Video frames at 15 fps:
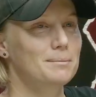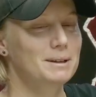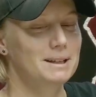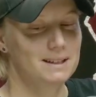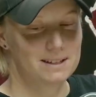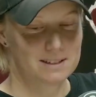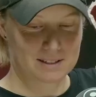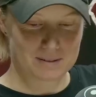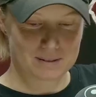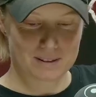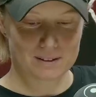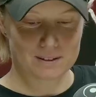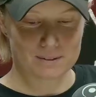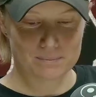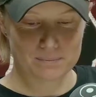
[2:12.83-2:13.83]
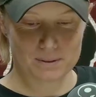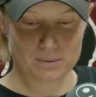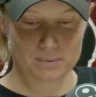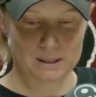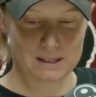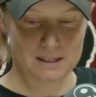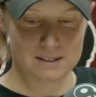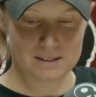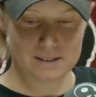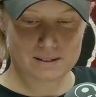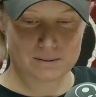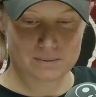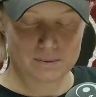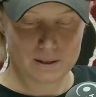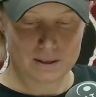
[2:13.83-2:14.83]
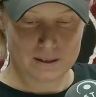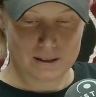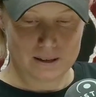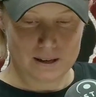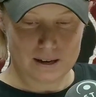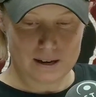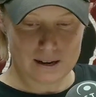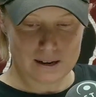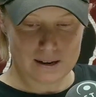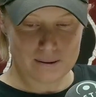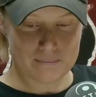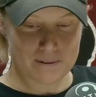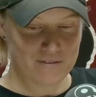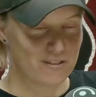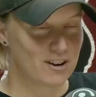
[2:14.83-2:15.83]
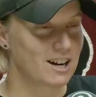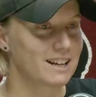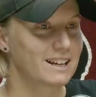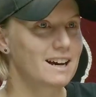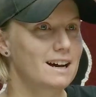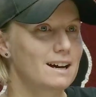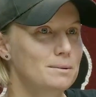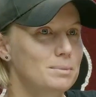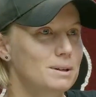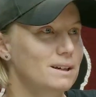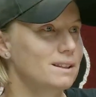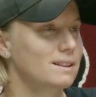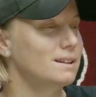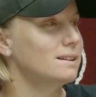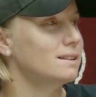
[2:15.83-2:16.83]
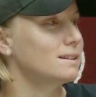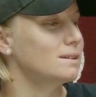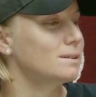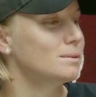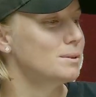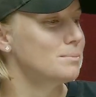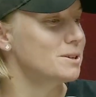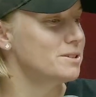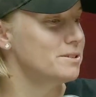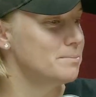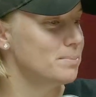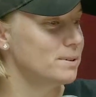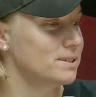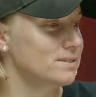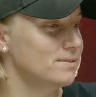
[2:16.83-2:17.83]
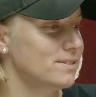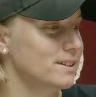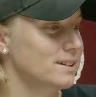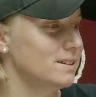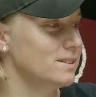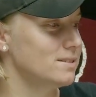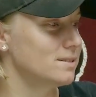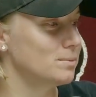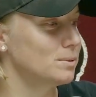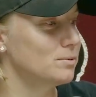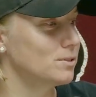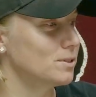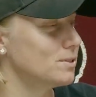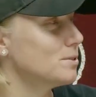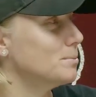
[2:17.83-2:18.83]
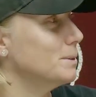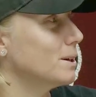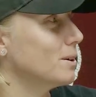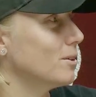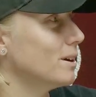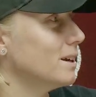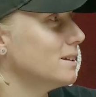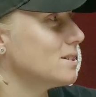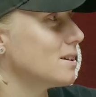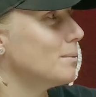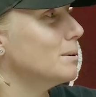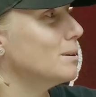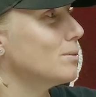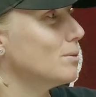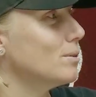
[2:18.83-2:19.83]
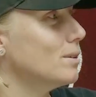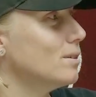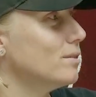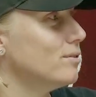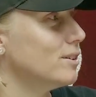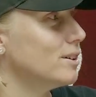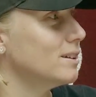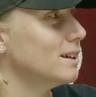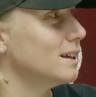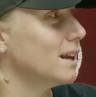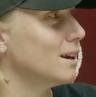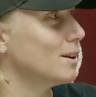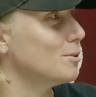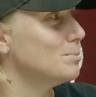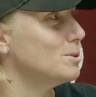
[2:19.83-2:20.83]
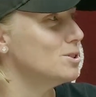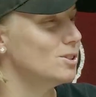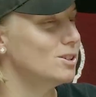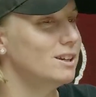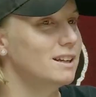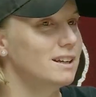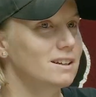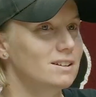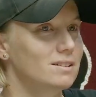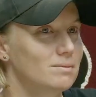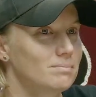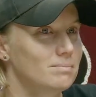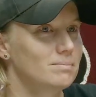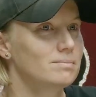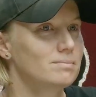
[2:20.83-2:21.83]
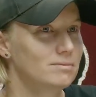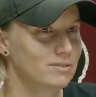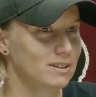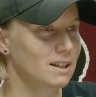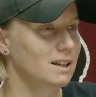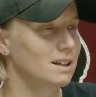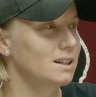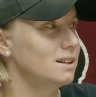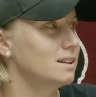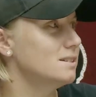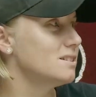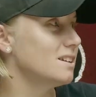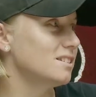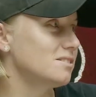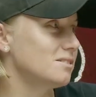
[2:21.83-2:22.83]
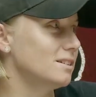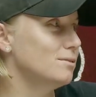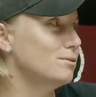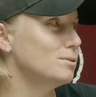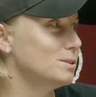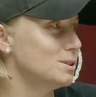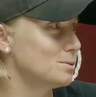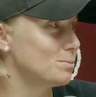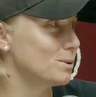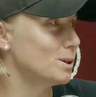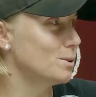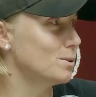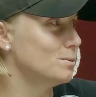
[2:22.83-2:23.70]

I mean, yes, the Windies are fighting hard, but I think the most impressive thing is we've got some young cricketers coming through that are finally getting an opportunity and fitting in at international level, which is